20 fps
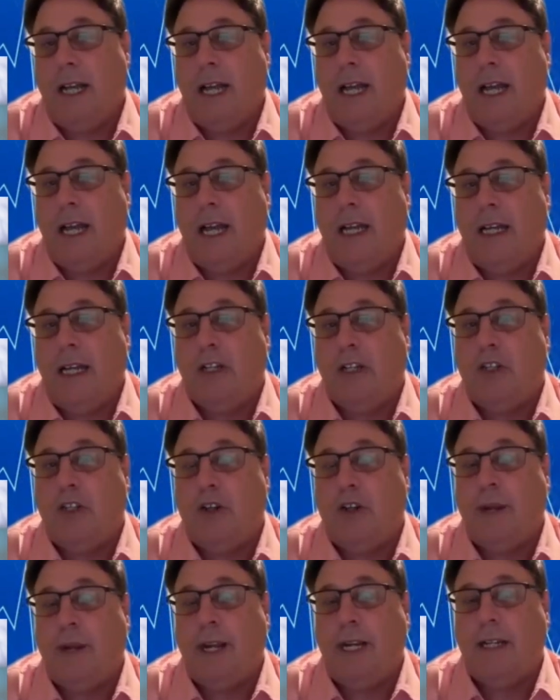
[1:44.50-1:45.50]
And in
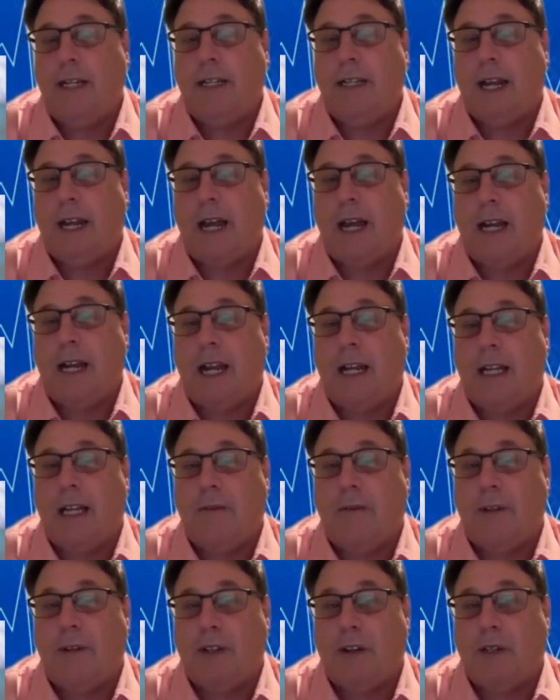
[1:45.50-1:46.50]
2 weeks, I got
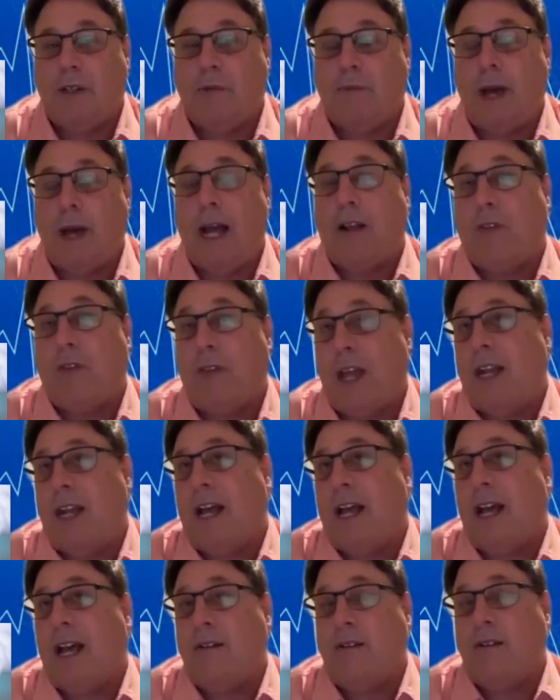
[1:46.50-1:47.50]
the results back. Thank
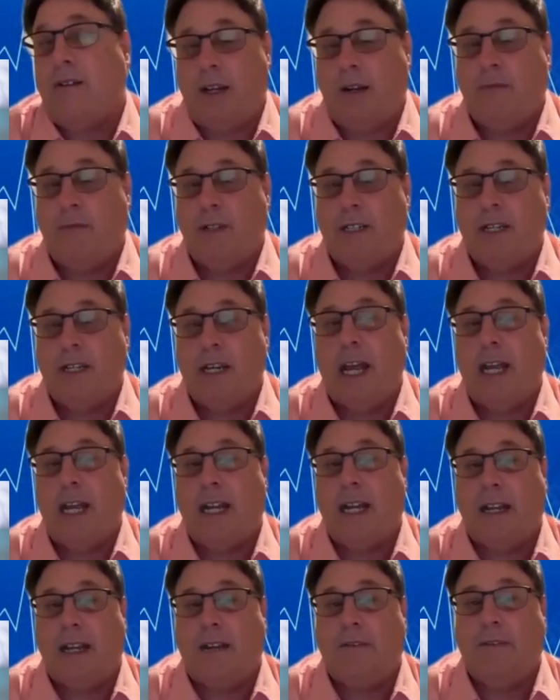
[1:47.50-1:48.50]
God it was
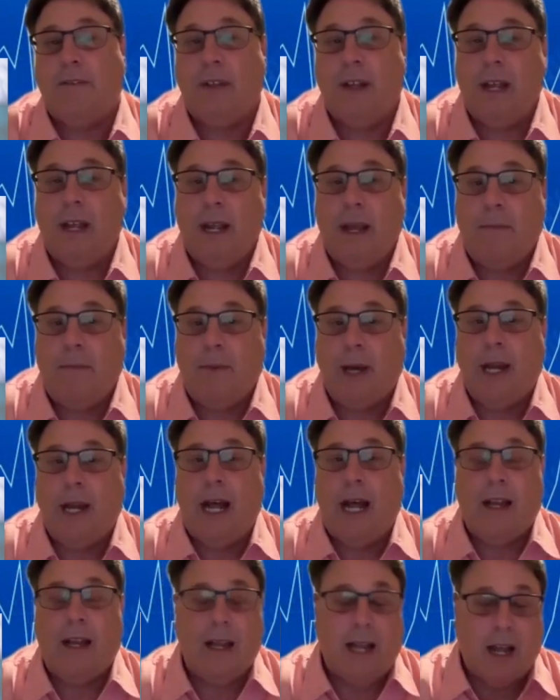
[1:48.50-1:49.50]
negative.
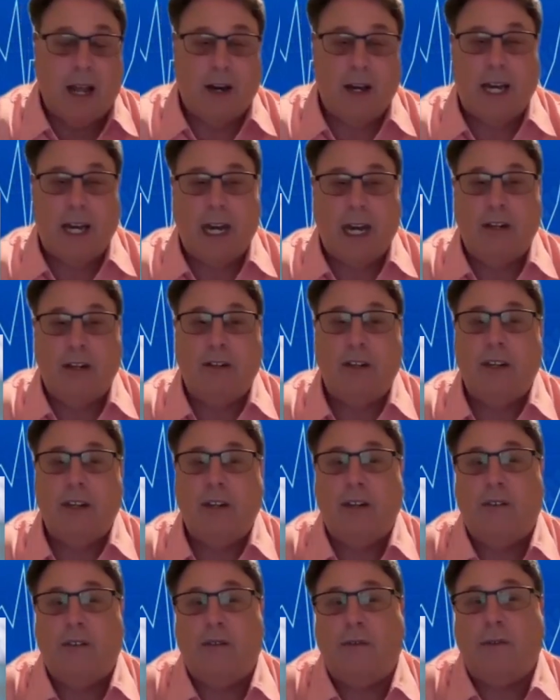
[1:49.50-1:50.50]
But I'm going to get
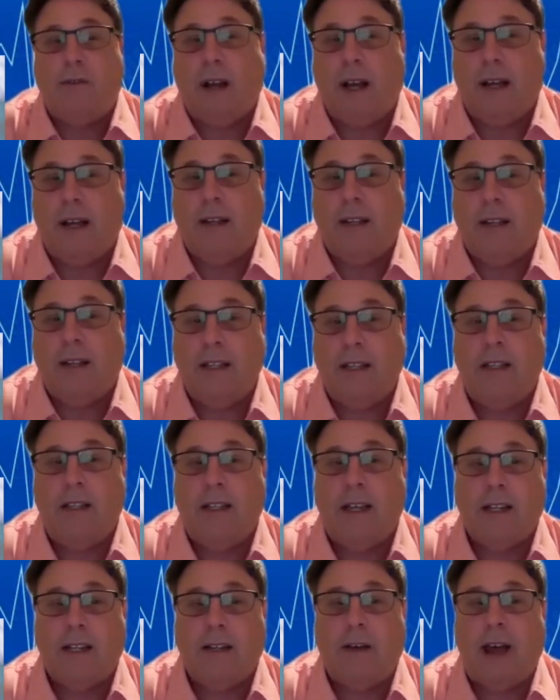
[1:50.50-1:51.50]
into the
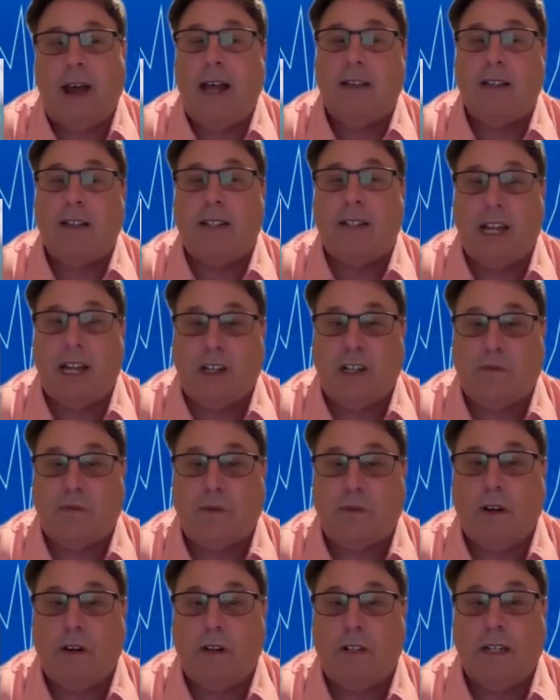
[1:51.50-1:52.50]
details of how this test
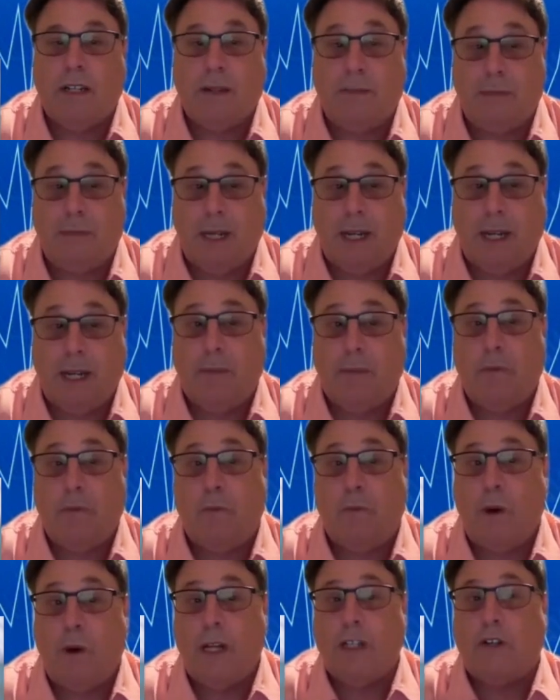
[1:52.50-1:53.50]
works in a minute.
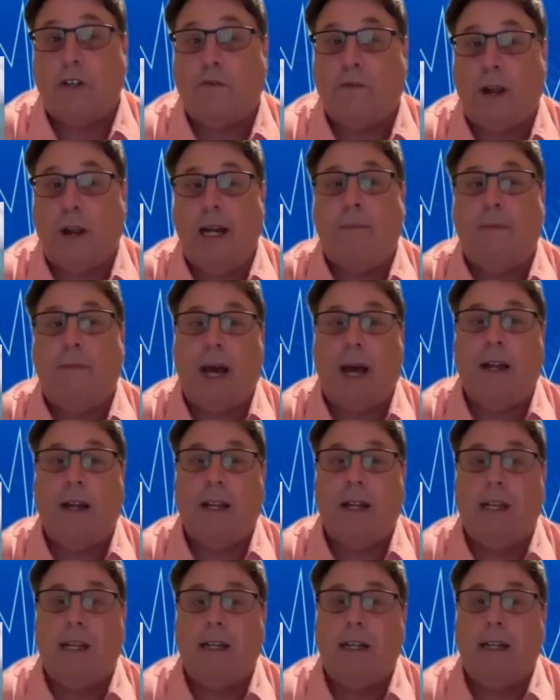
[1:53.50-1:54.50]
But what's great
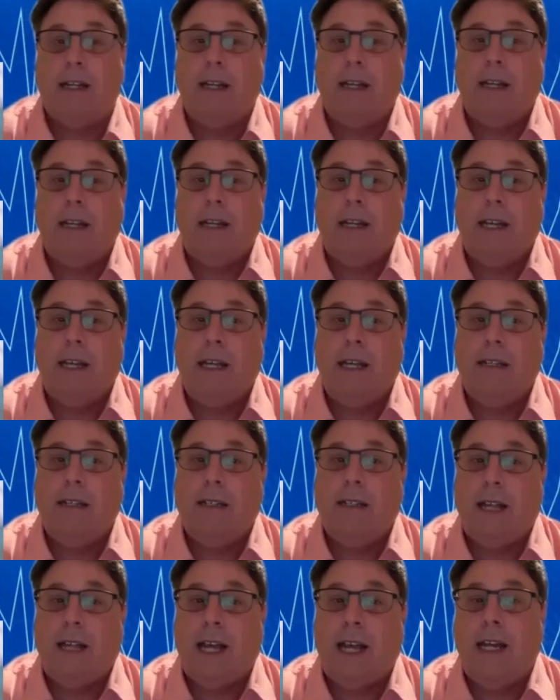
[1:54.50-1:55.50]
about it
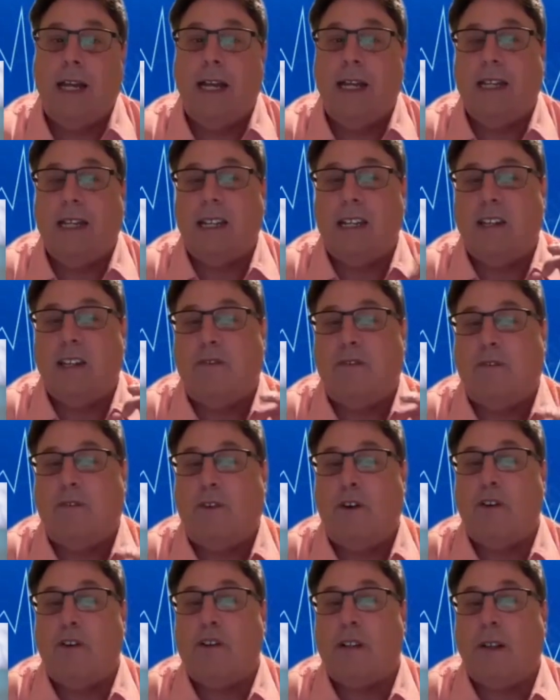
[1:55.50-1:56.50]
is that it's this
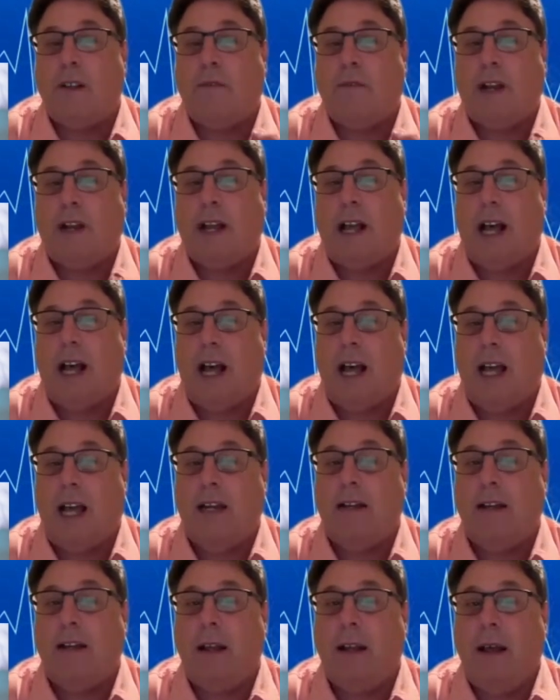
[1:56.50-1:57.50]
first of a
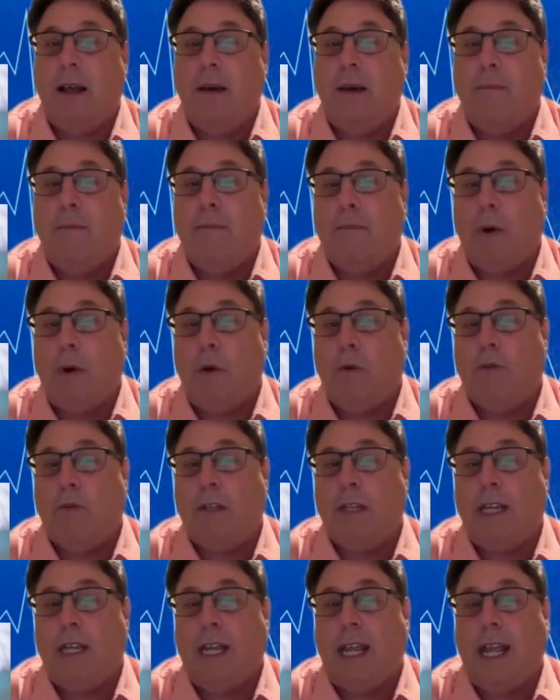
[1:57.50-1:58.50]
kind
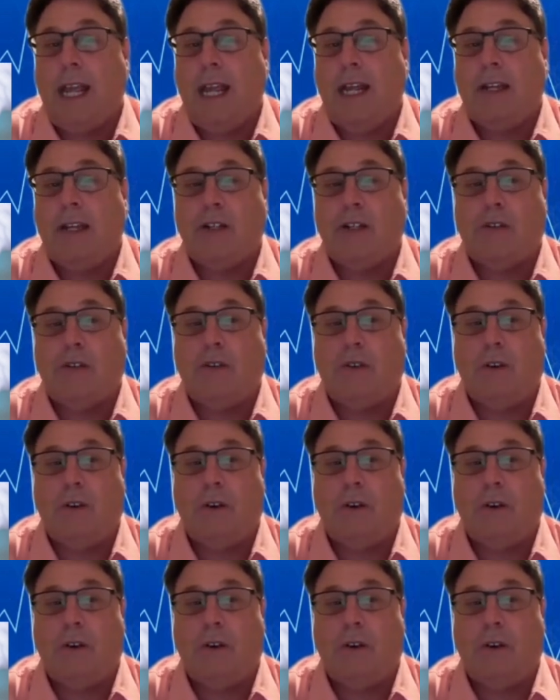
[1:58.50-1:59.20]
multi-cancer